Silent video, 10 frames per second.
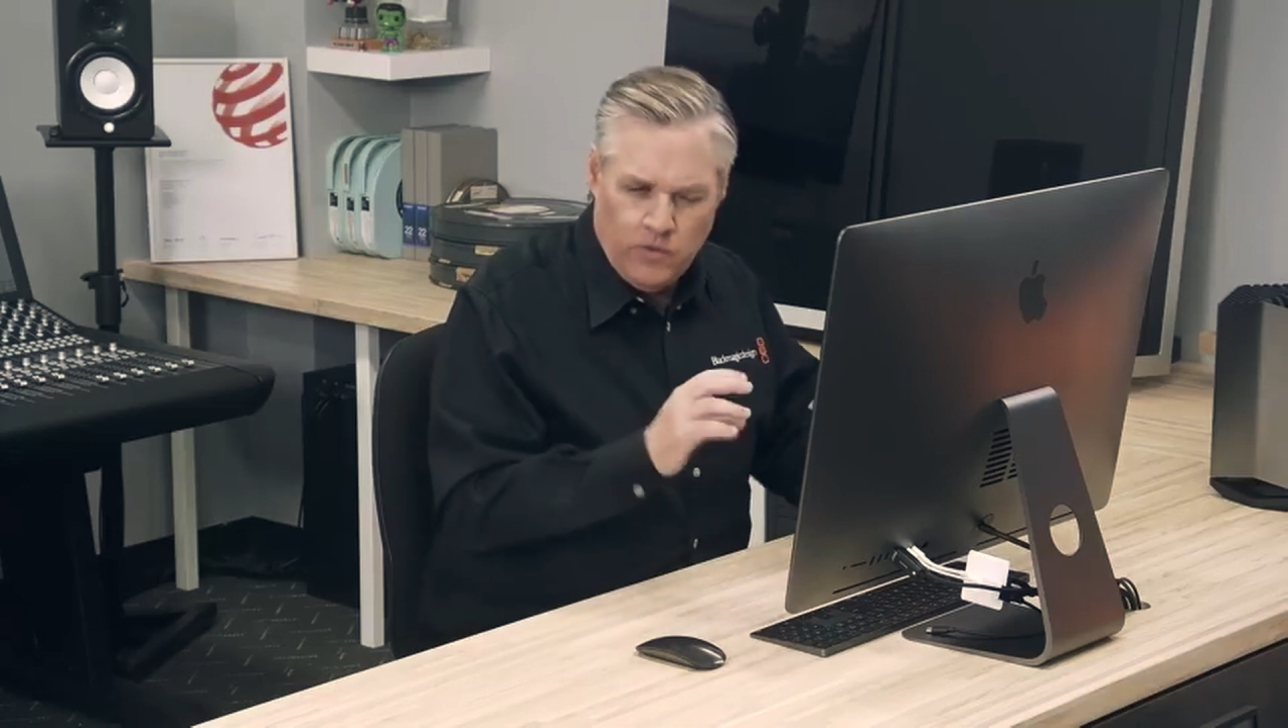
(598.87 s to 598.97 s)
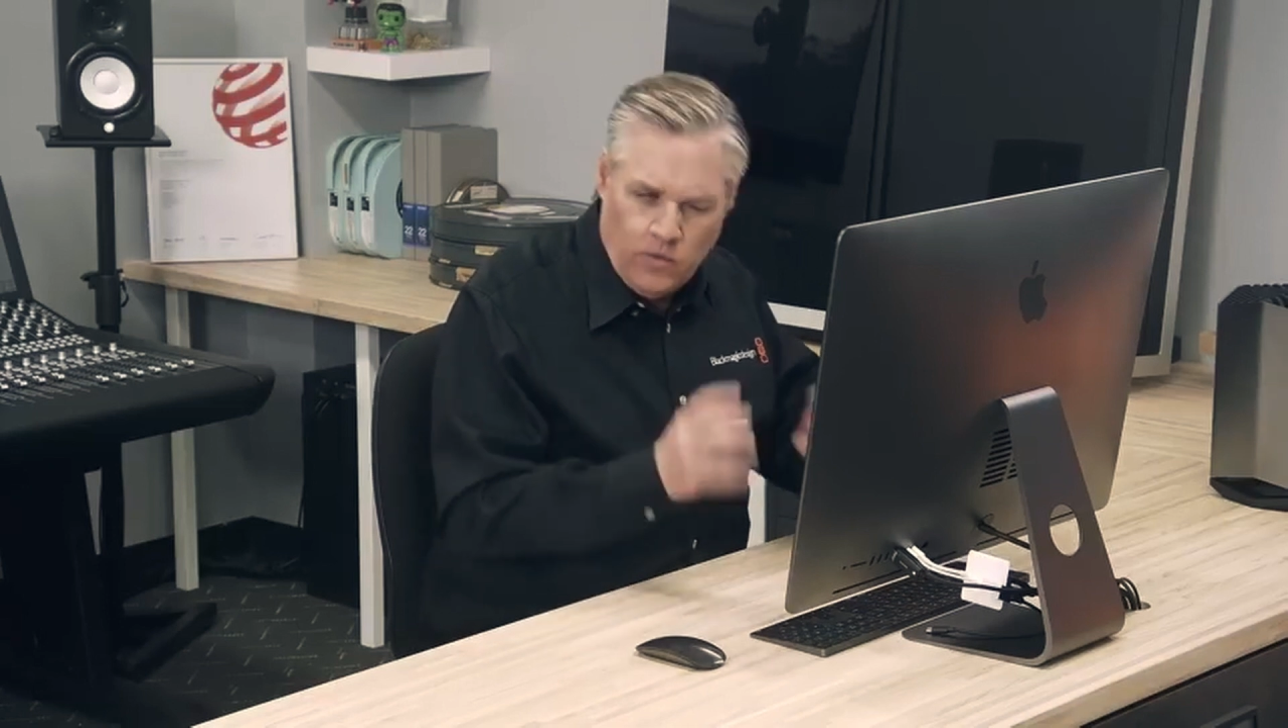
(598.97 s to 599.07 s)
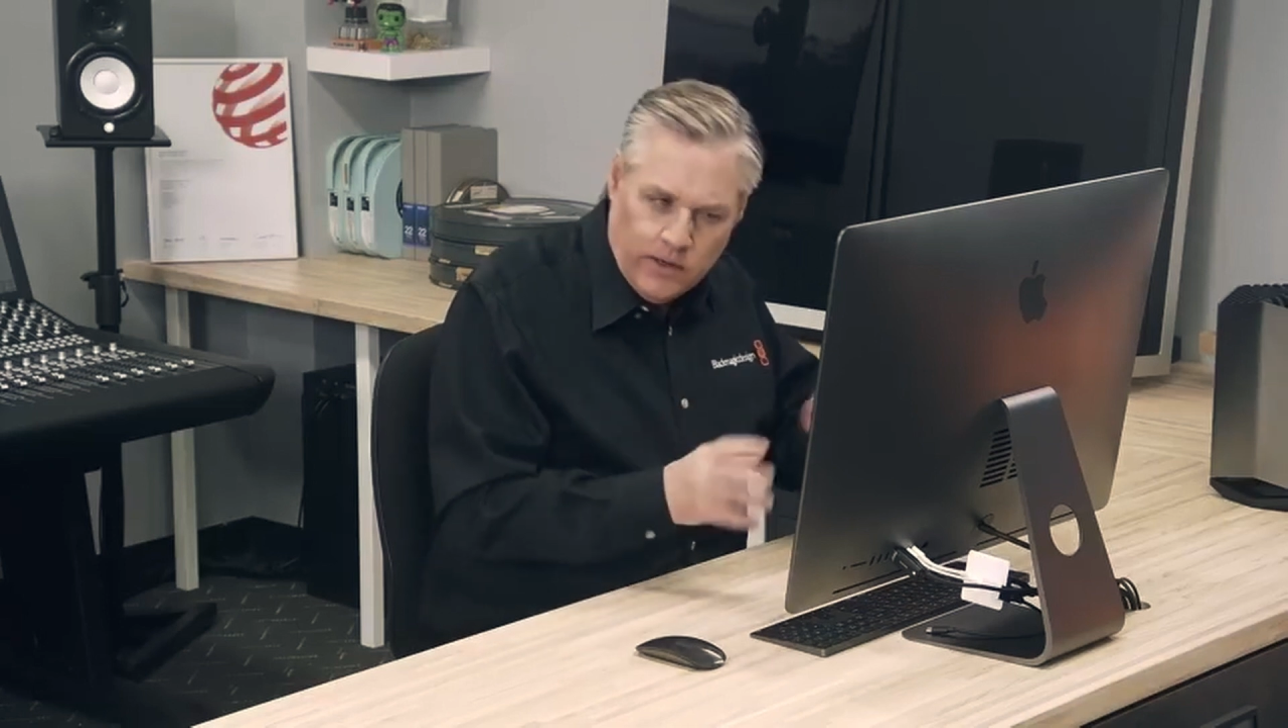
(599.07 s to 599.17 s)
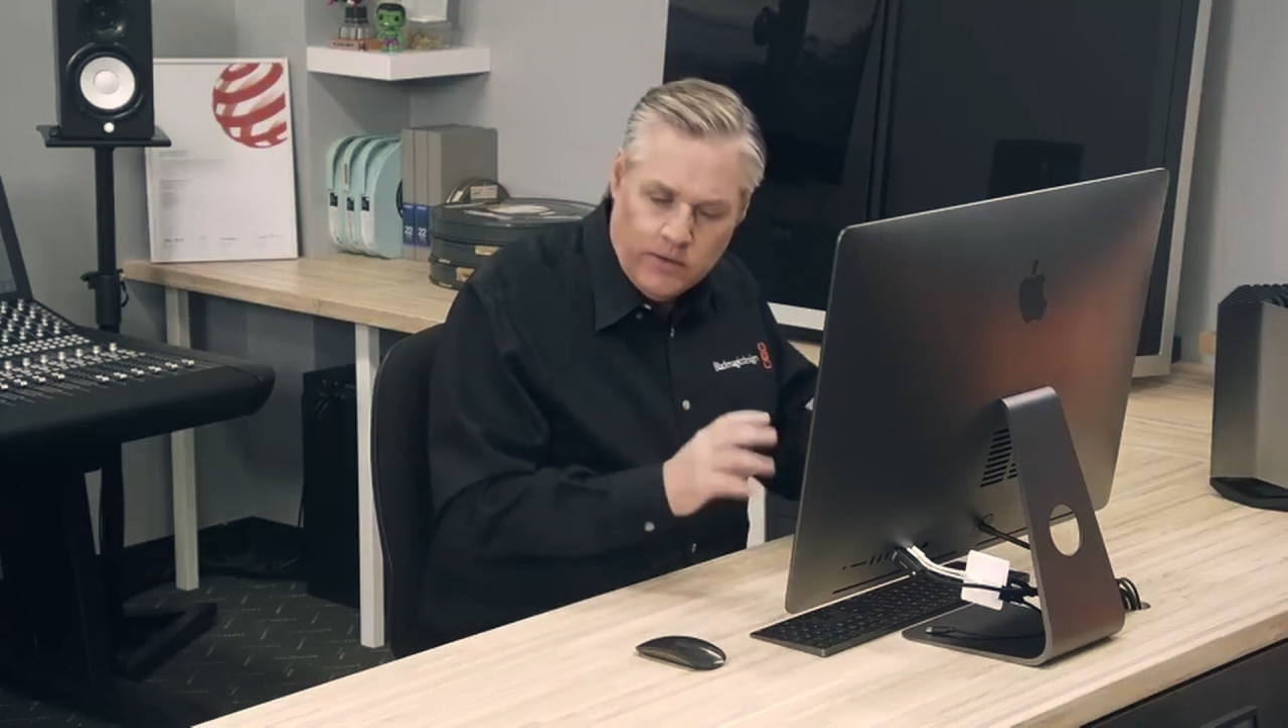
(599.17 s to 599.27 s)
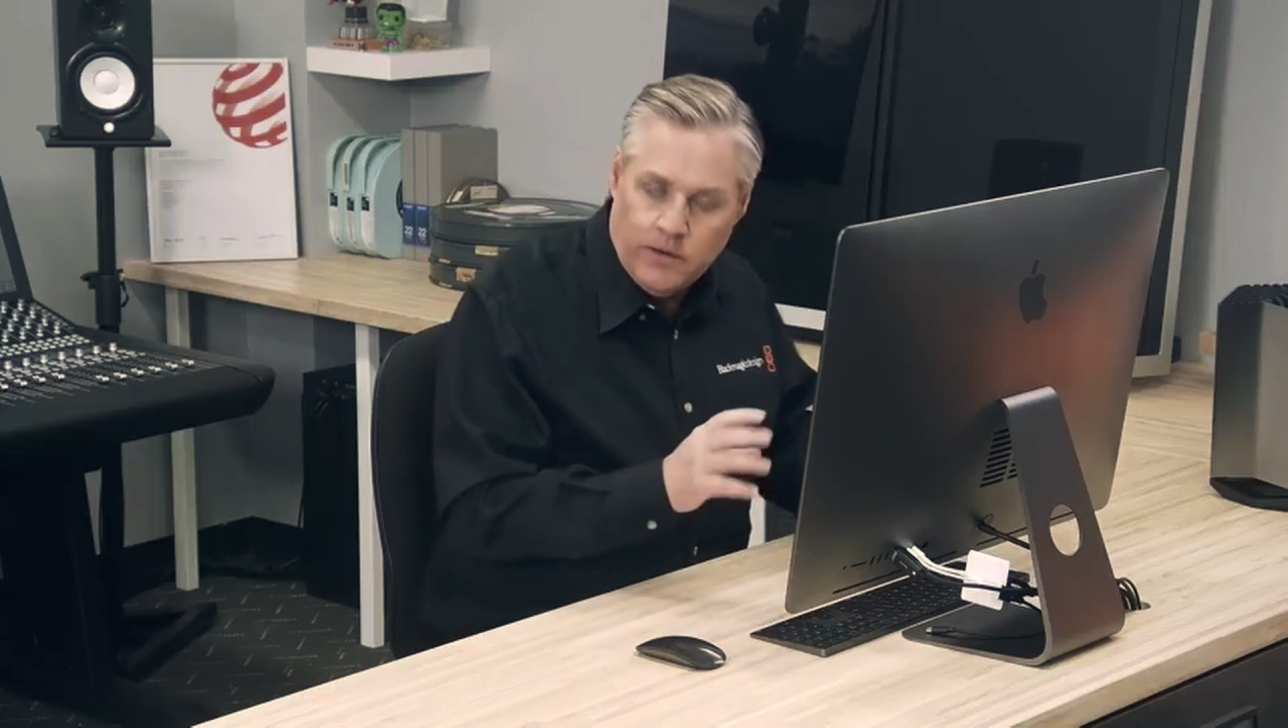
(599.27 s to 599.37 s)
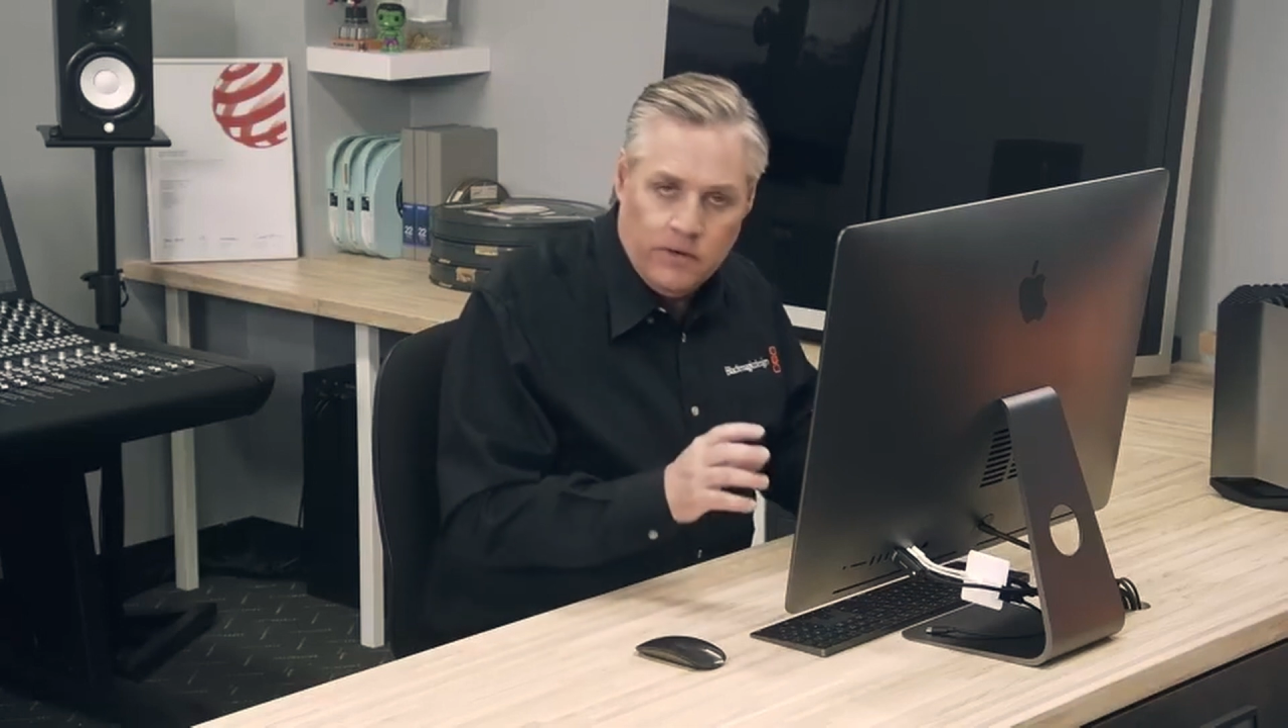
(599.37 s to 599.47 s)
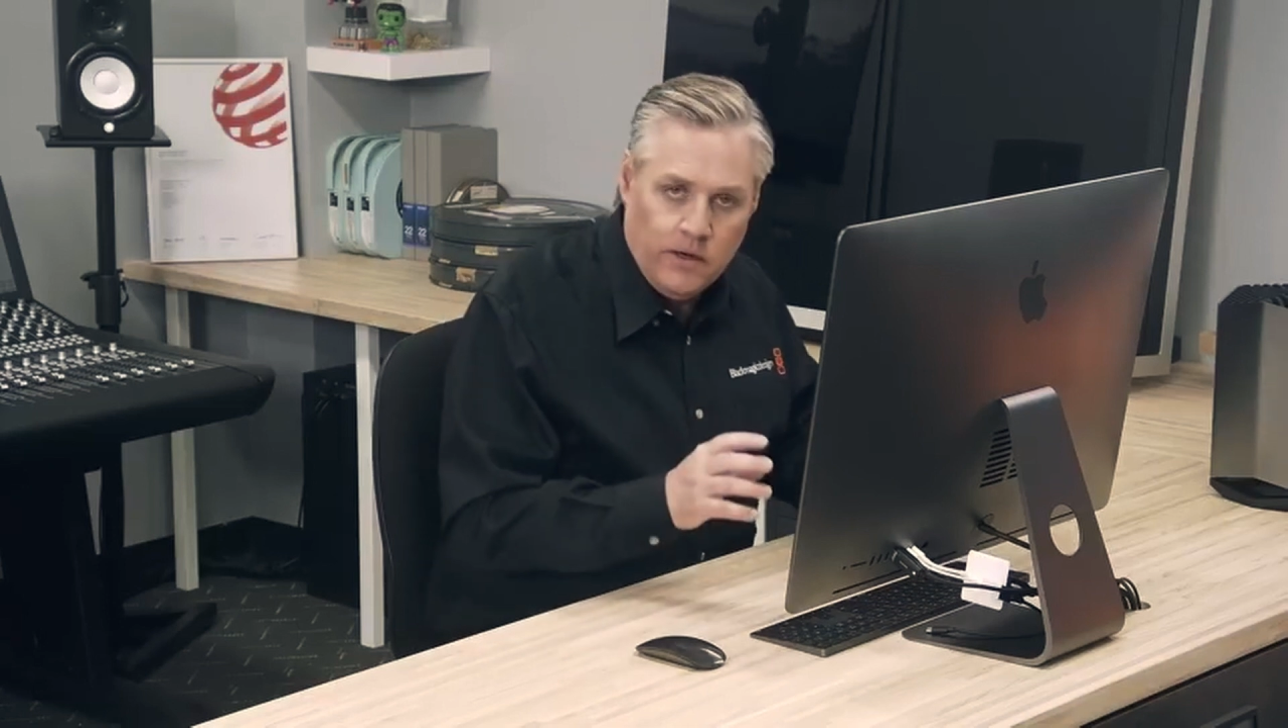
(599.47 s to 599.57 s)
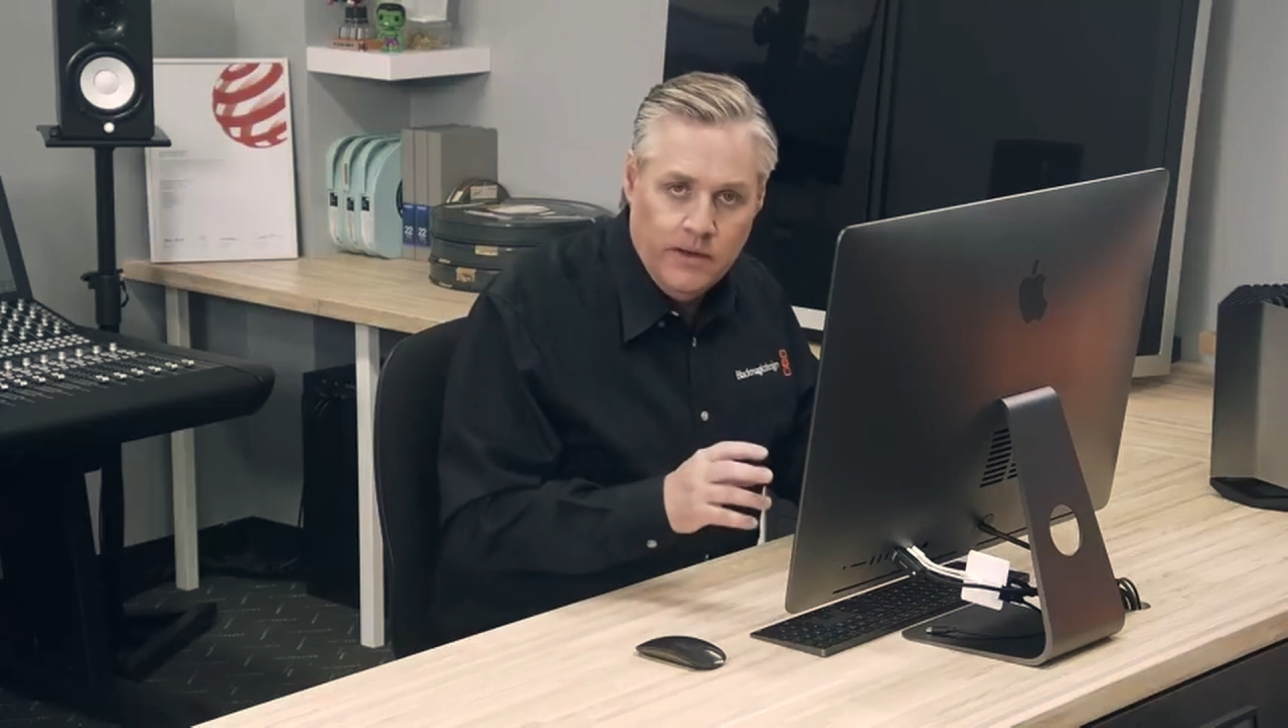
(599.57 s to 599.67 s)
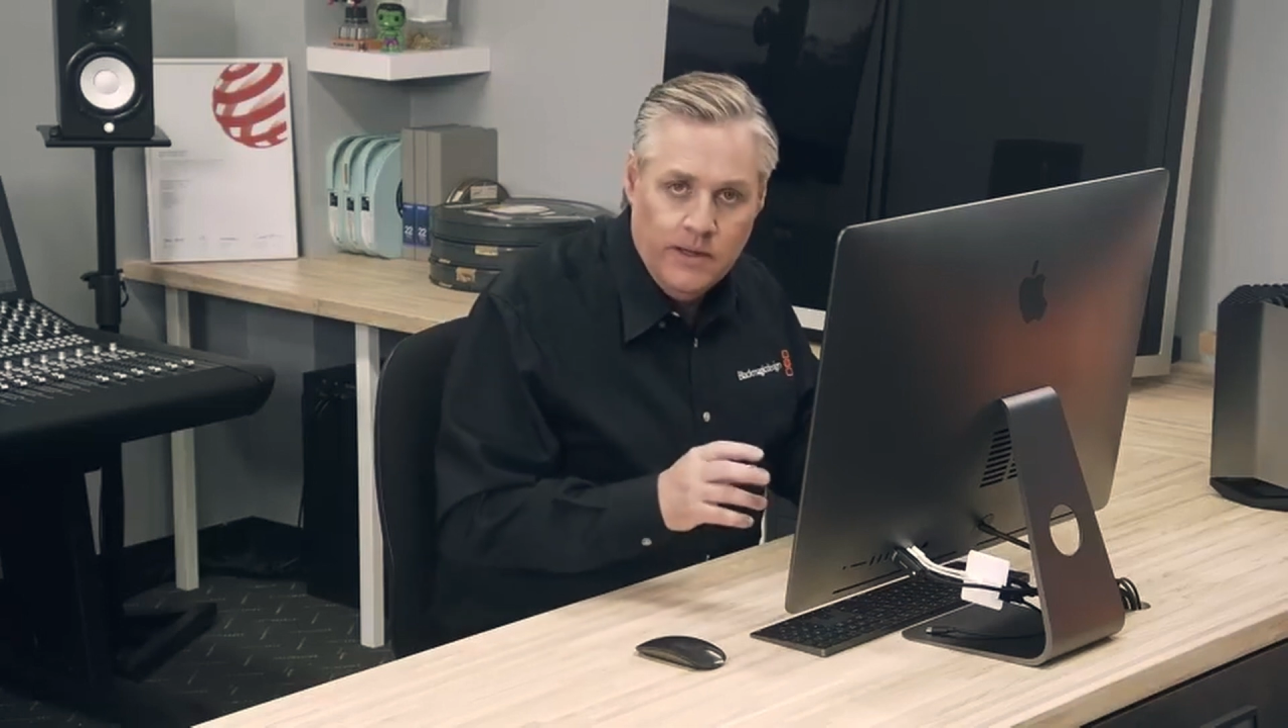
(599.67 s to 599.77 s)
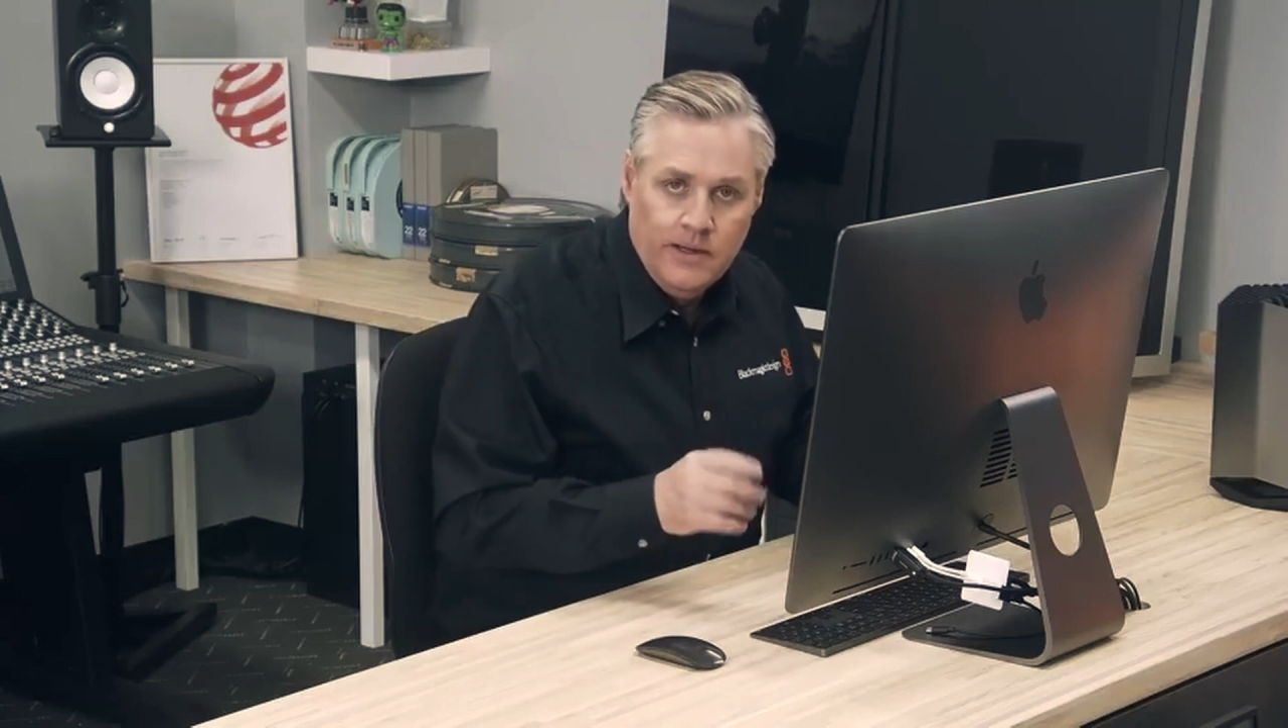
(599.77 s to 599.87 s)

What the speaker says: quite got it right.